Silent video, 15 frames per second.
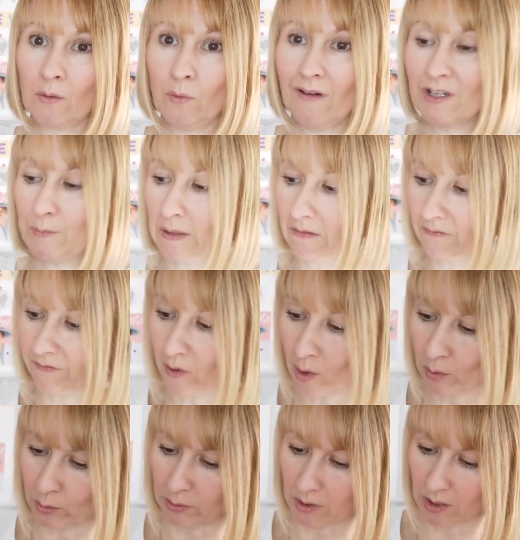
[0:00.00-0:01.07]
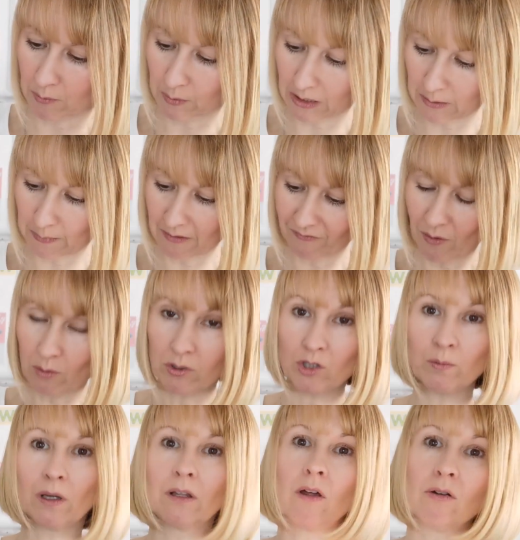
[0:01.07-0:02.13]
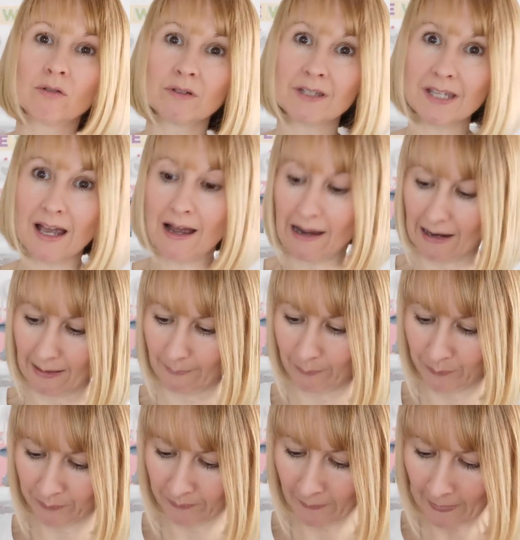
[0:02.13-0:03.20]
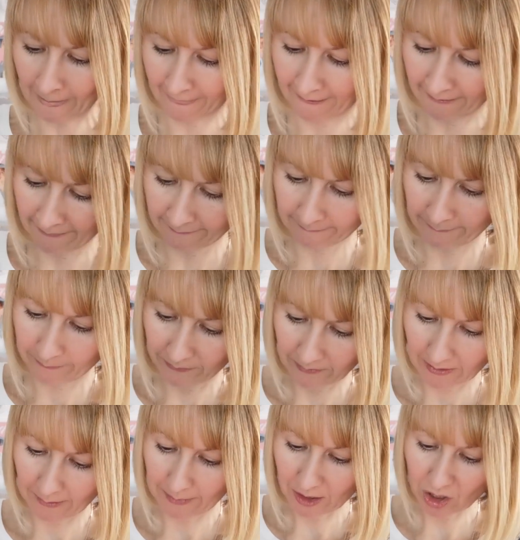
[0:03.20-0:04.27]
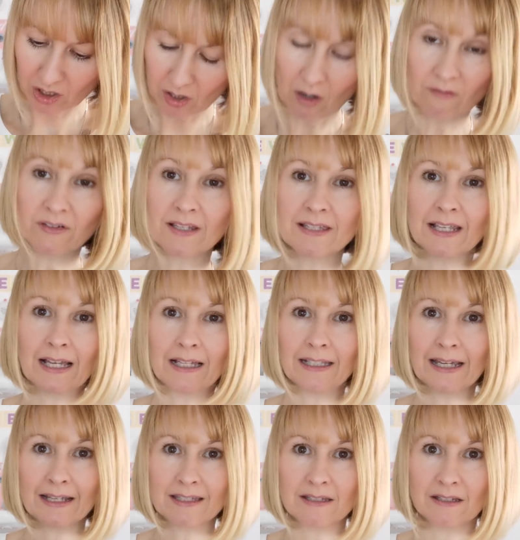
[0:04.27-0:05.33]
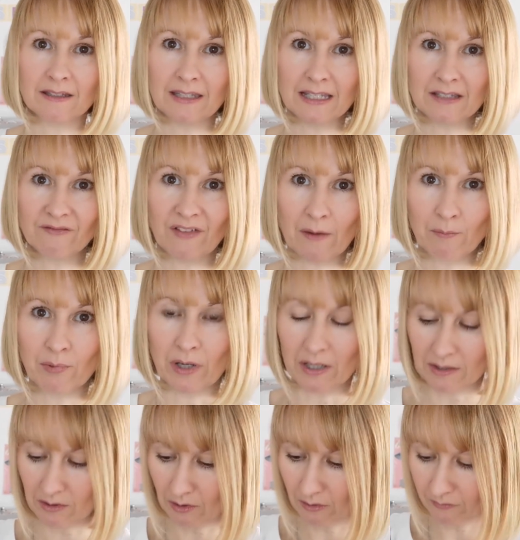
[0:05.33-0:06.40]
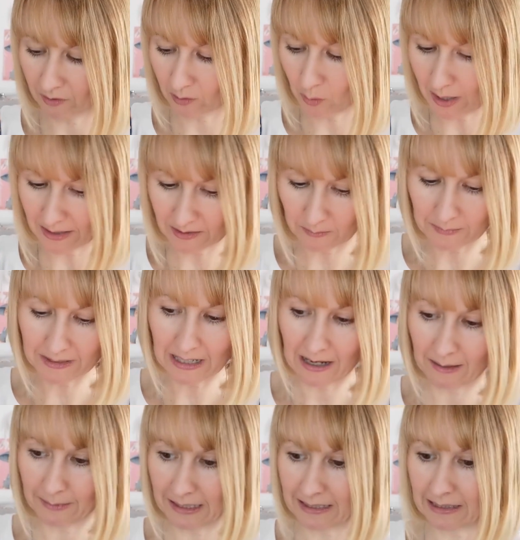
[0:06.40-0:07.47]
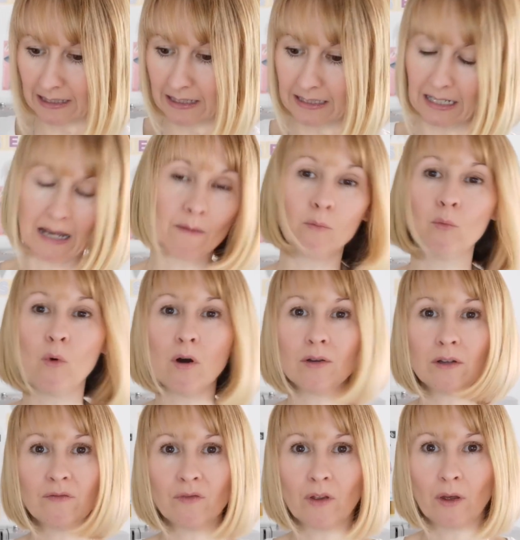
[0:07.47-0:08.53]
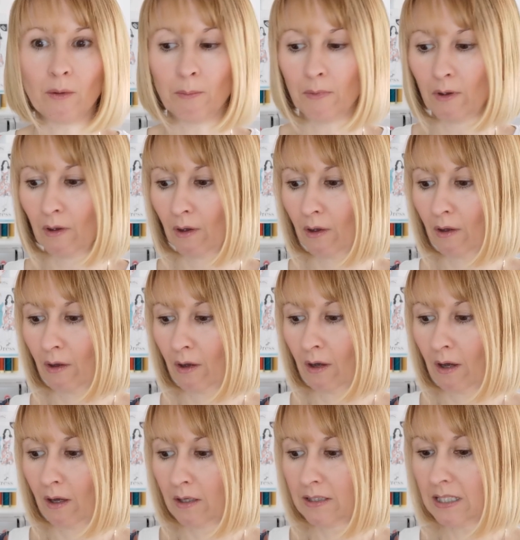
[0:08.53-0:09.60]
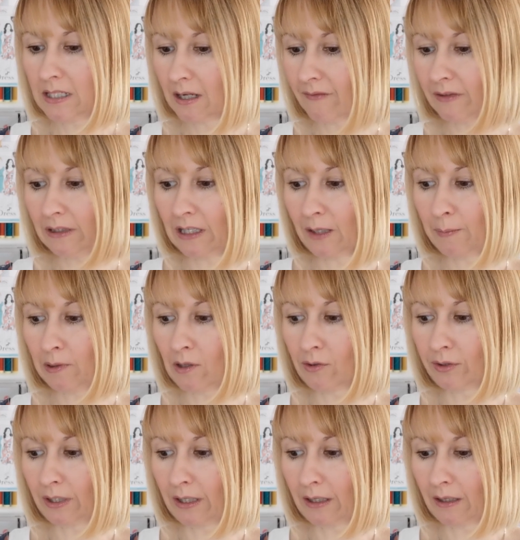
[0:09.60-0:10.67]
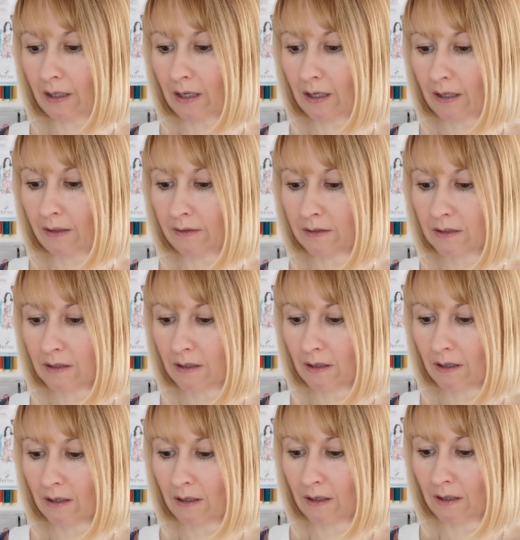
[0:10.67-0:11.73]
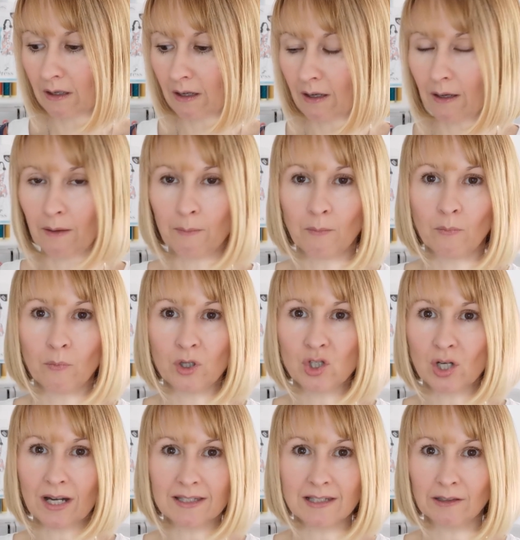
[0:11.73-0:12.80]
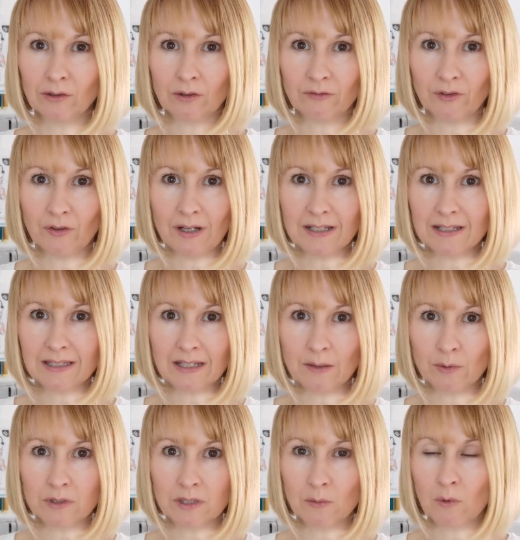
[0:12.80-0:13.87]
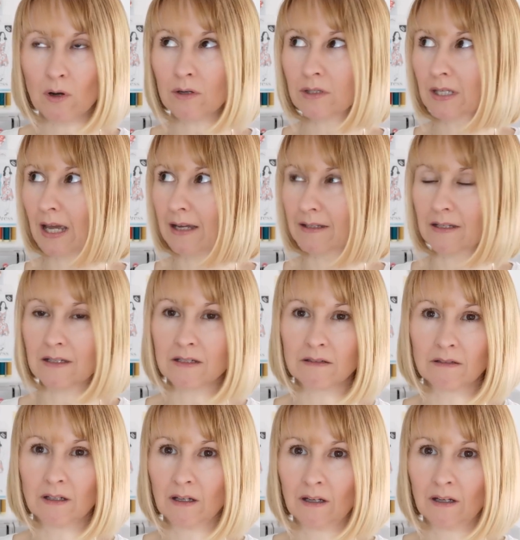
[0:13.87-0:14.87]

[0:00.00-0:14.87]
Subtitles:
where it's been folded, but it's been folded for a long time. I mean, she's obviously collected these fabrics over quite some time, this lady, and one of them did have a label on it, and we tried to look for it to see what it was, and